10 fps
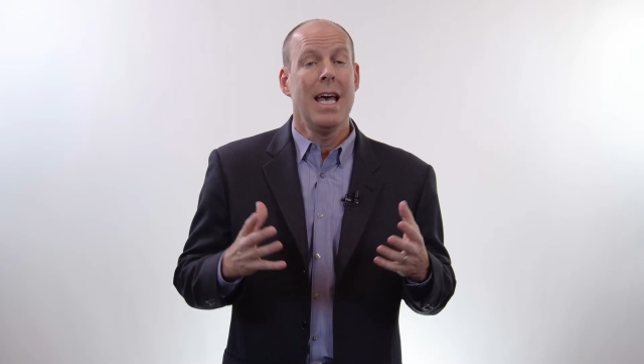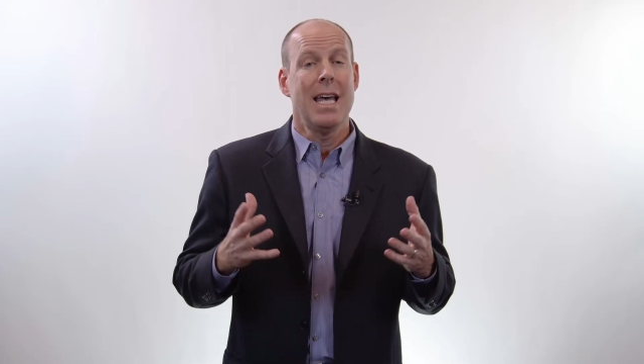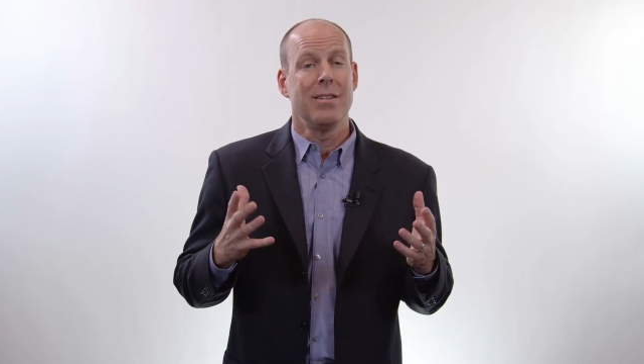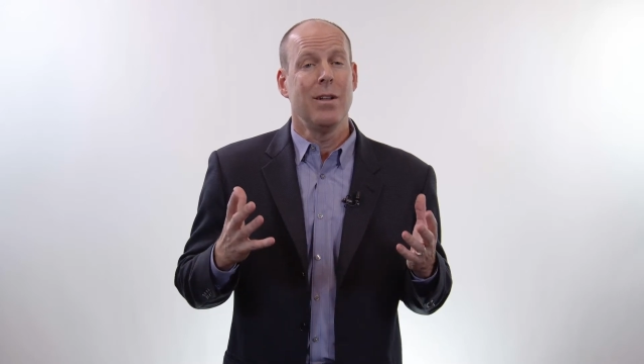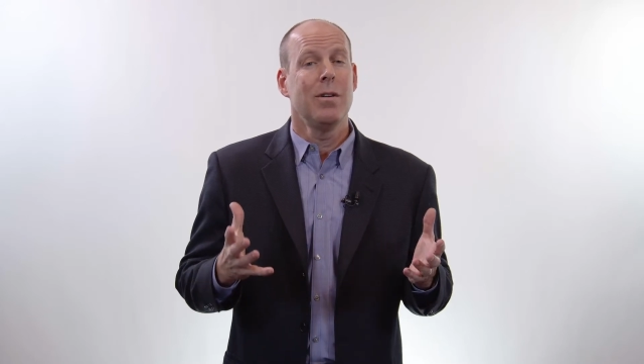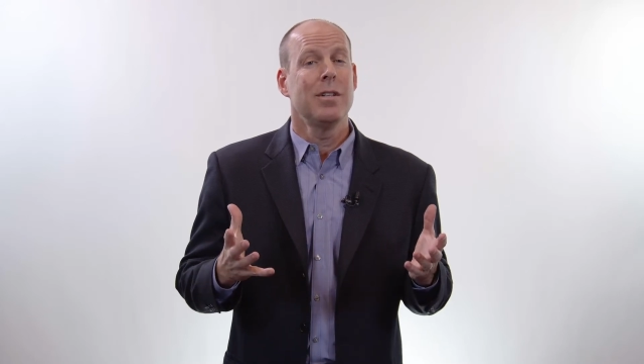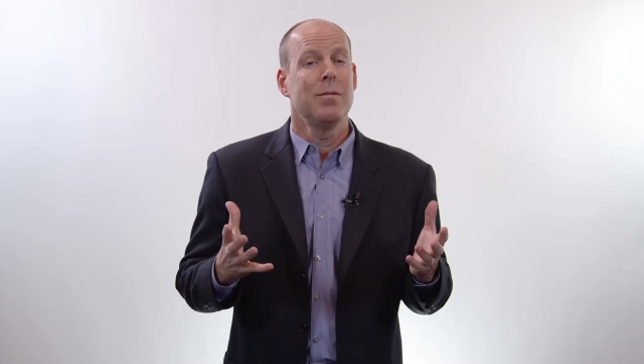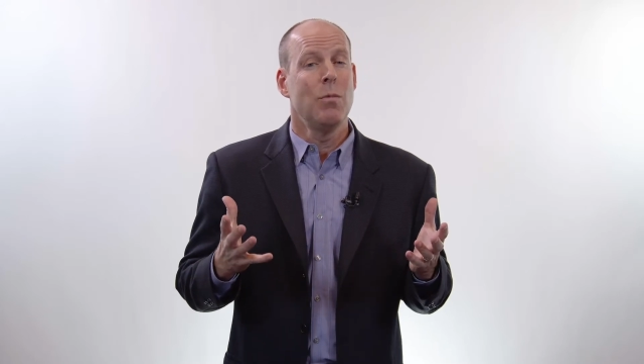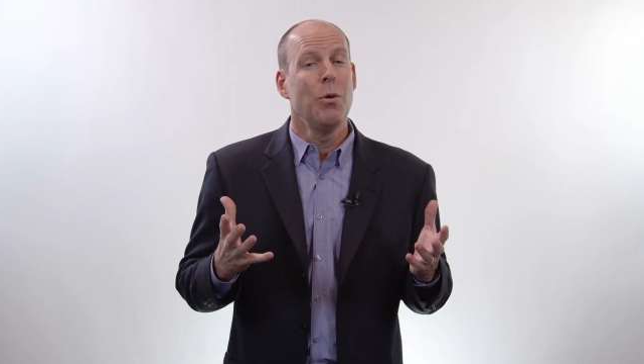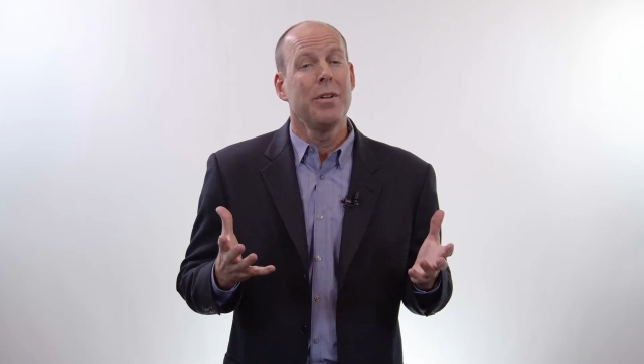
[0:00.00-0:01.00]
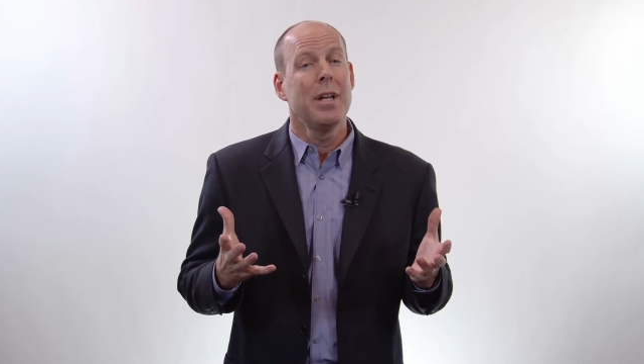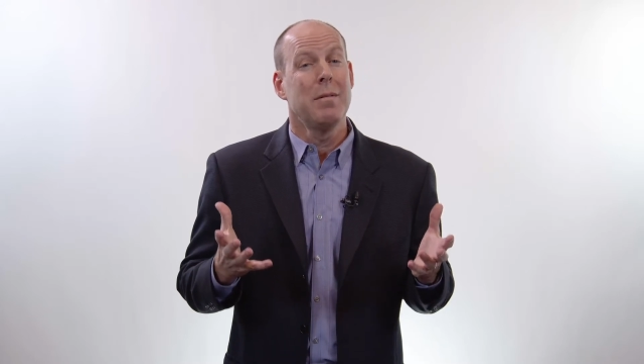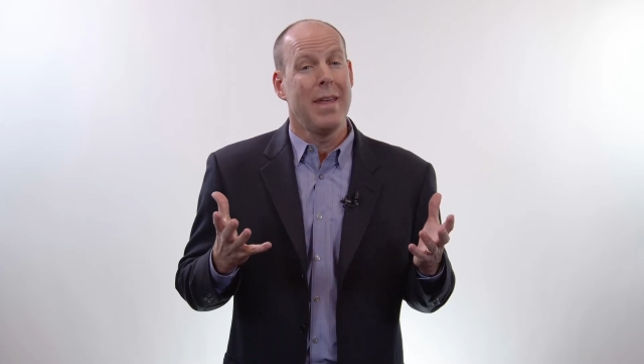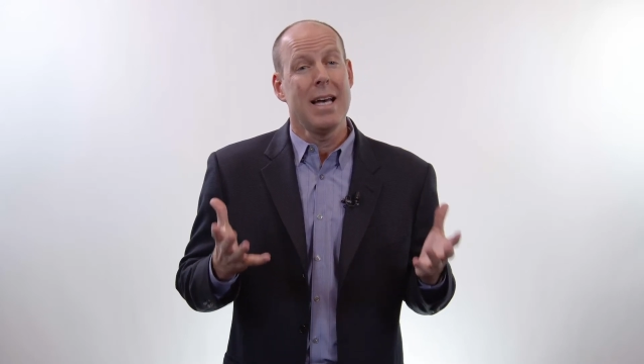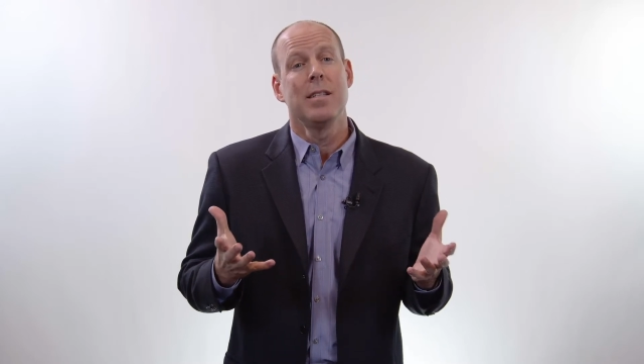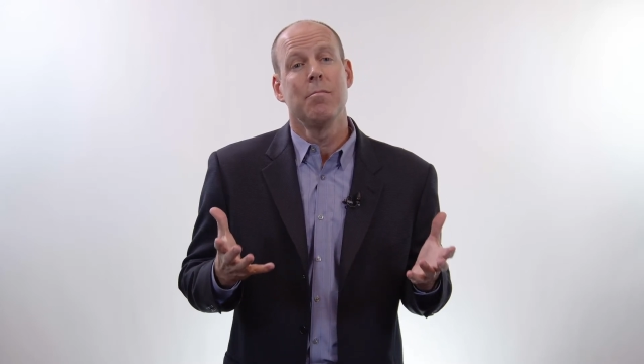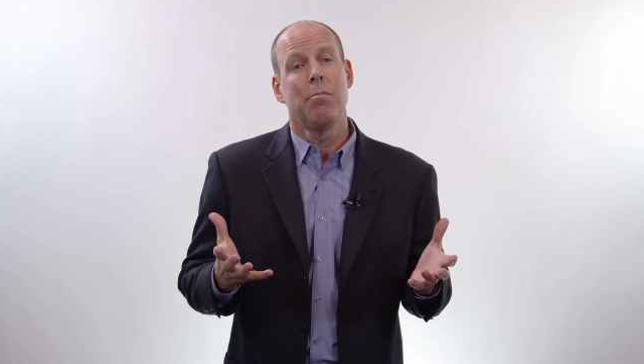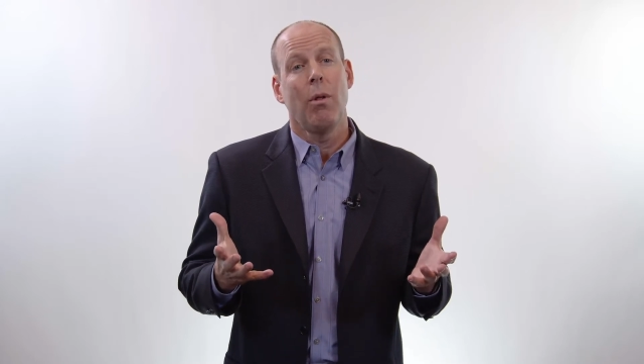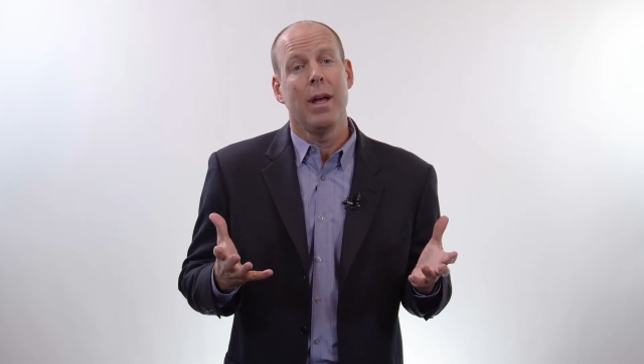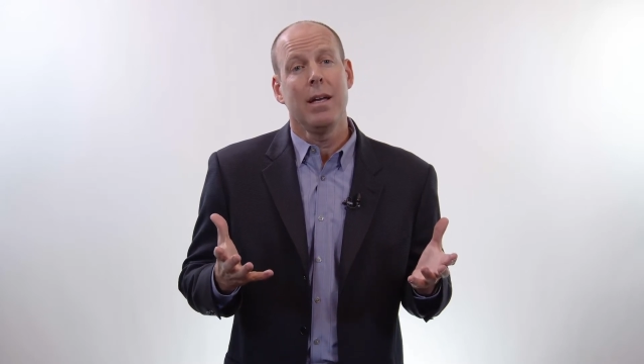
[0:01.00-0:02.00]
As long as most of the time if that's in
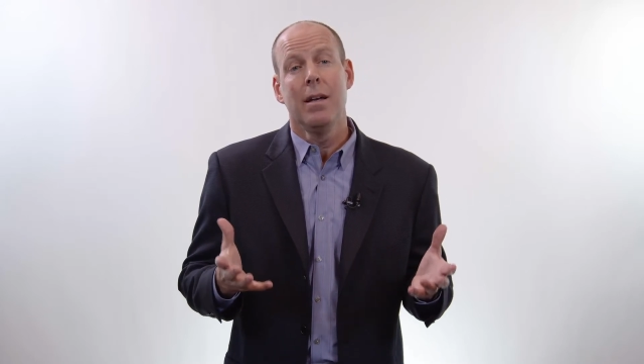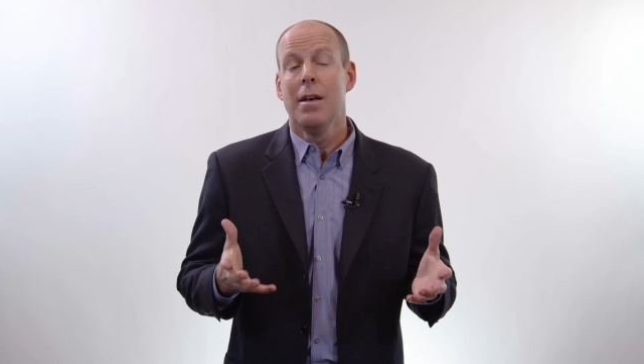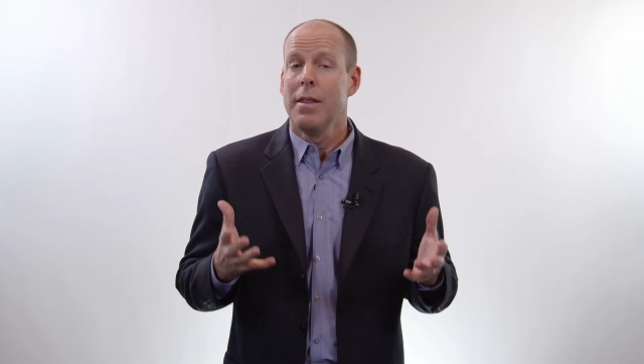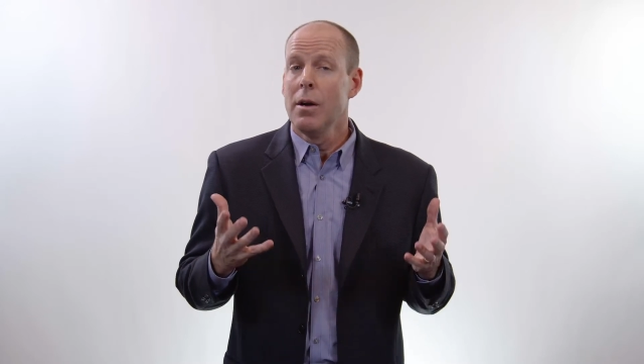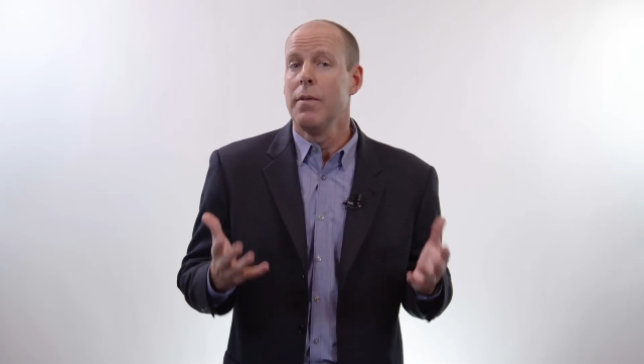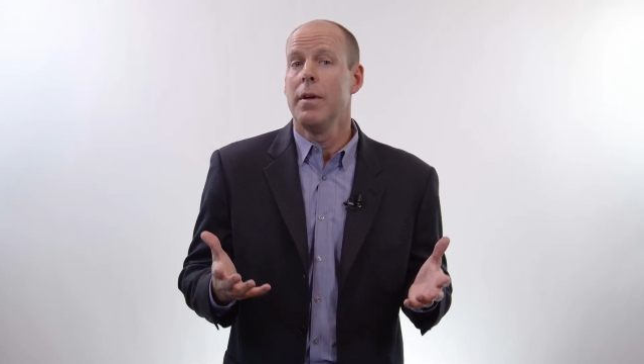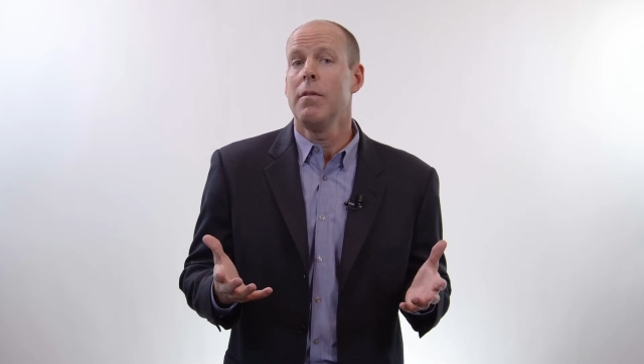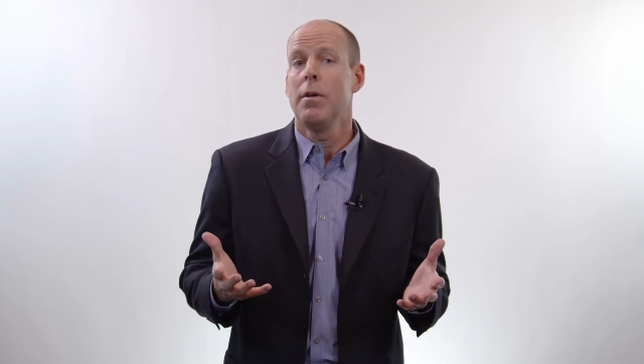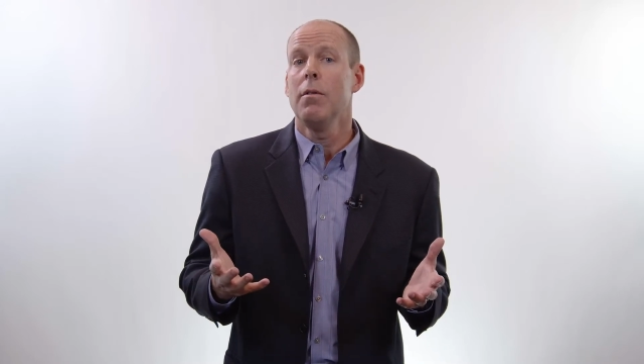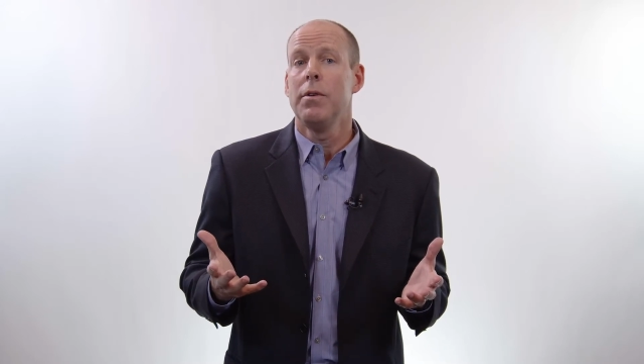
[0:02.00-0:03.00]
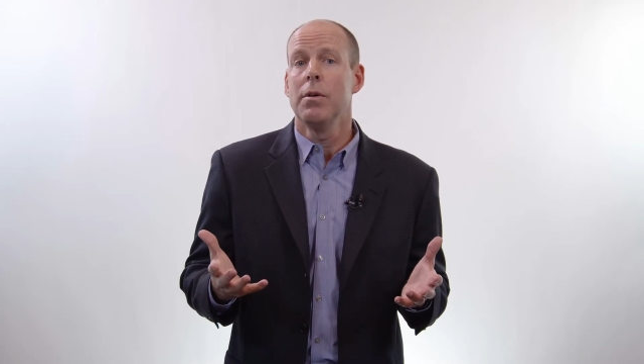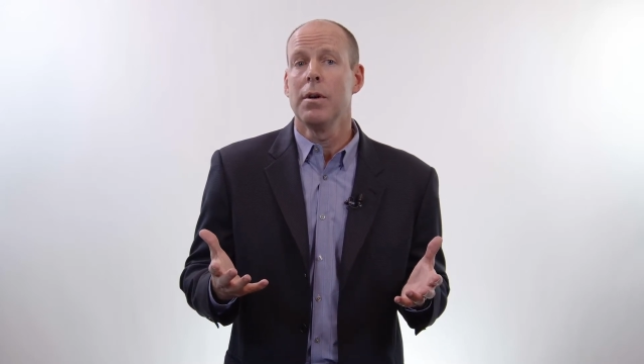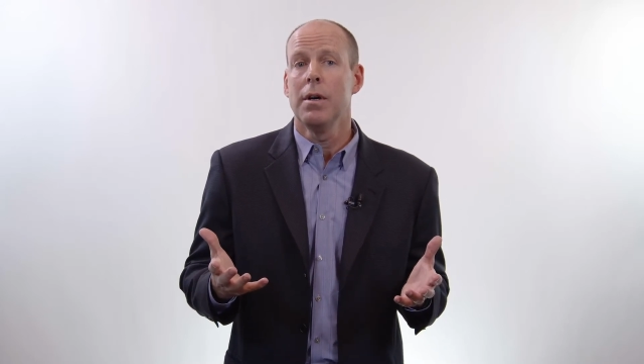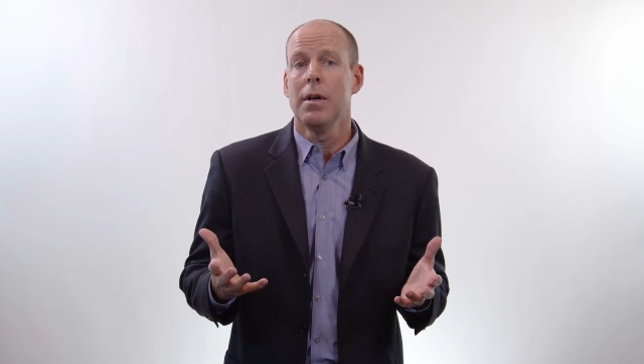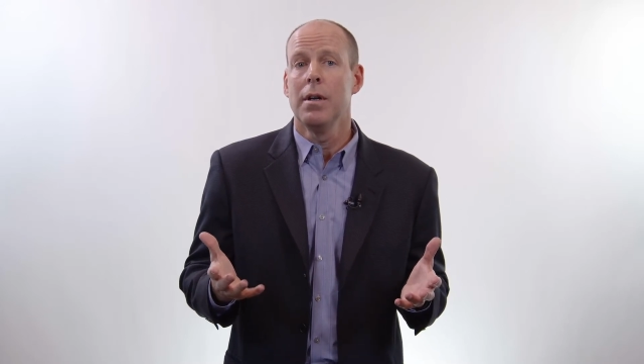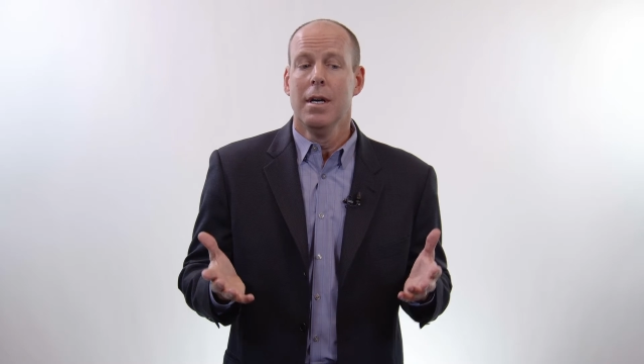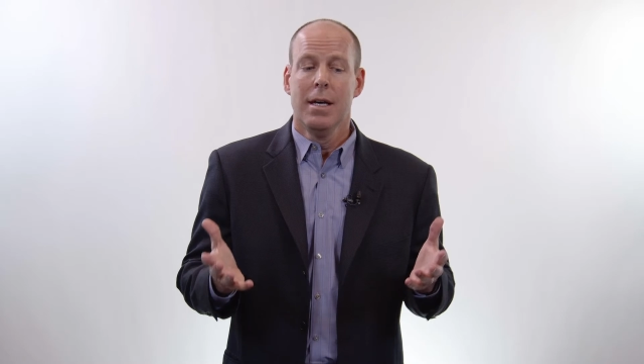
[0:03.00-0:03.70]
play, they'll feel good.